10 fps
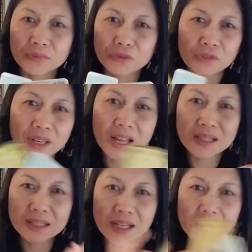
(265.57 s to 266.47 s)

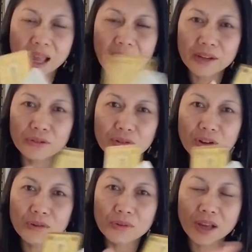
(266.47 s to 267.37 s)
Financial, I don't
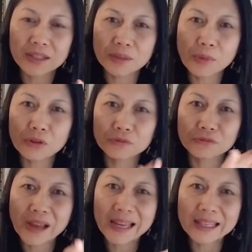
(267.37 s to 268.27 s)
know. It's
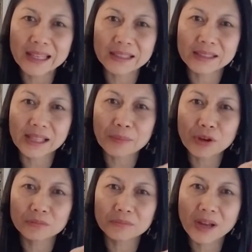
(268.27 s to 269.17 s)
about finance,
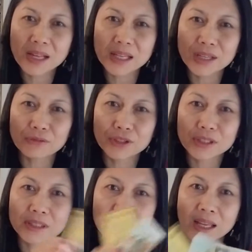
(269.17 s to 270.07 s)
about money of
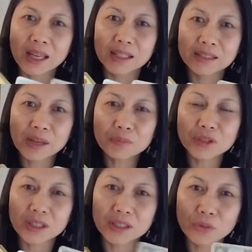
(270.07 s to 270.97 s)
this
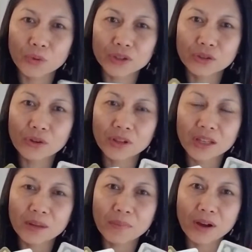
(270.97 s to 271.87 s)
subject that we're
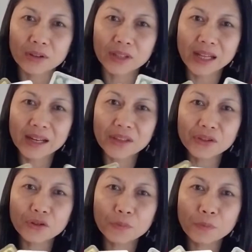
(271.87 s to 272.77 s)
talking about.
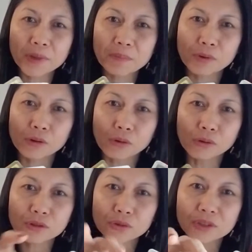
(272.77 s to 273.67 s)
Another group of people
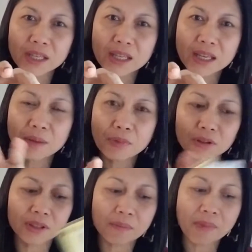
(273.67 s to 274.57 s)
also digging
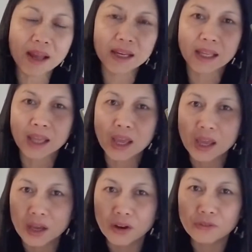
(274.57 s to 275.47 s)
about the money
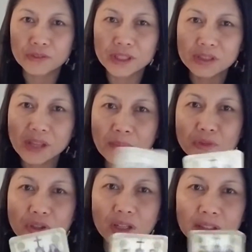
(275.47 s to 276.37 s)
of this
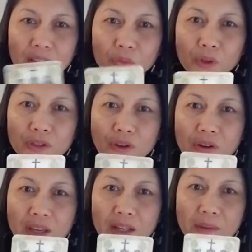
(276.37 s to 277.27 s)
subject that we're
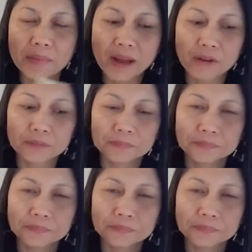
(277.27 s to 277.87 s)
talking about.